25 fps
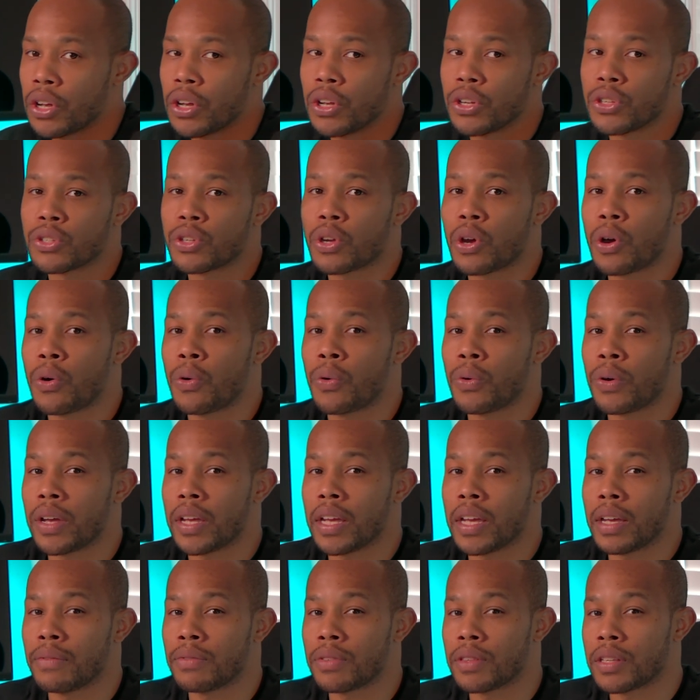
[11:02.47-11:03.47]
So
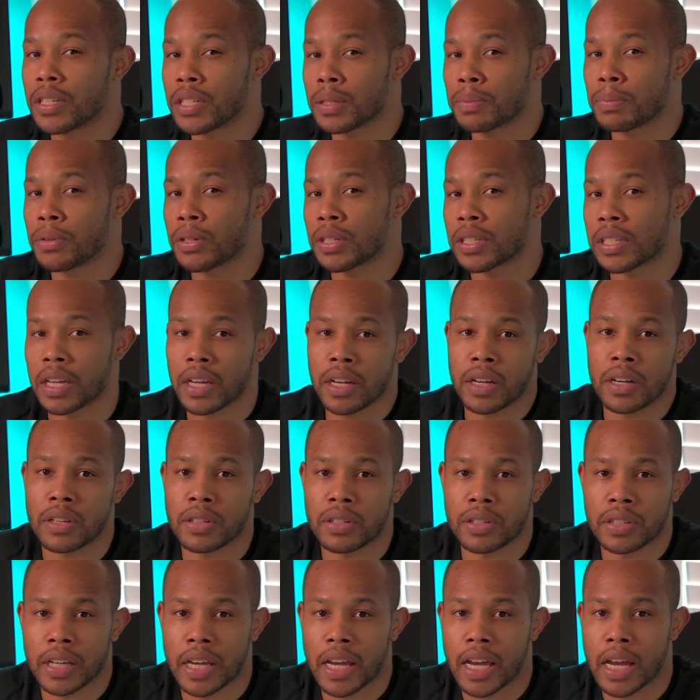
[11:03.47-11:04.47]
if this
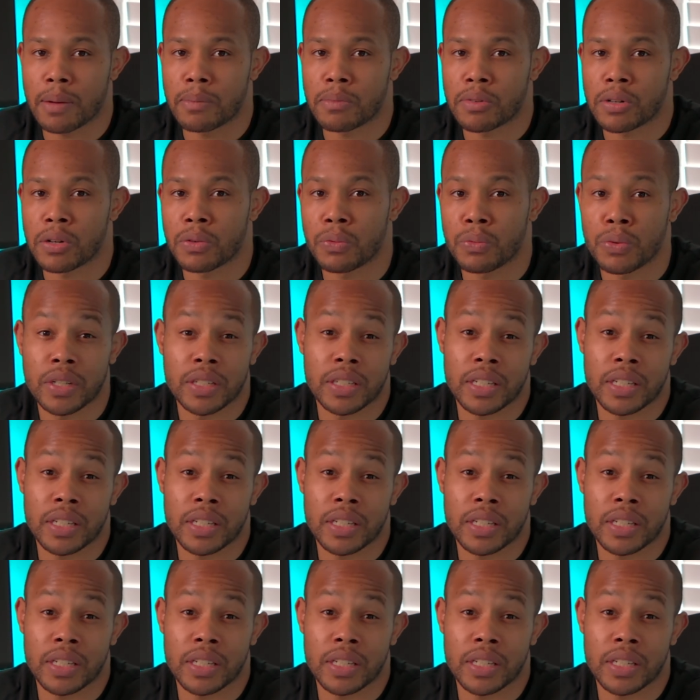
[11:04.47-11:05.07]
particular camera was